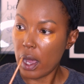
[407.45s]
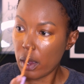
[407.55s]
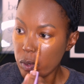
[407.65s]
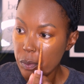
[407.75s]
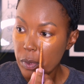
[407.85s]

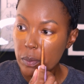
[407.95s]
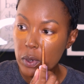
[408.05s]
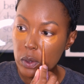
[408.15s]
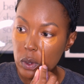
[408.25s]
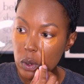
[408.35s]
I
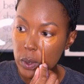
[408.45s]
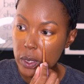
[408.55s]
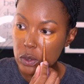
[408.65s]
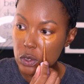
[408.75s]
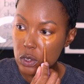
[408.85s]
remember
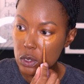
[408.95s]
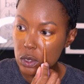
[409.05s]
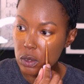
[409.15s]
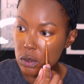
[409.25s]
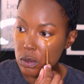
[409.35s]
going
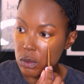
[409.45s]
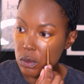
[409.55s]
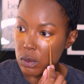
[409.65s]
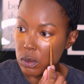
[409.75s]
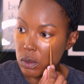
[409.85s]
to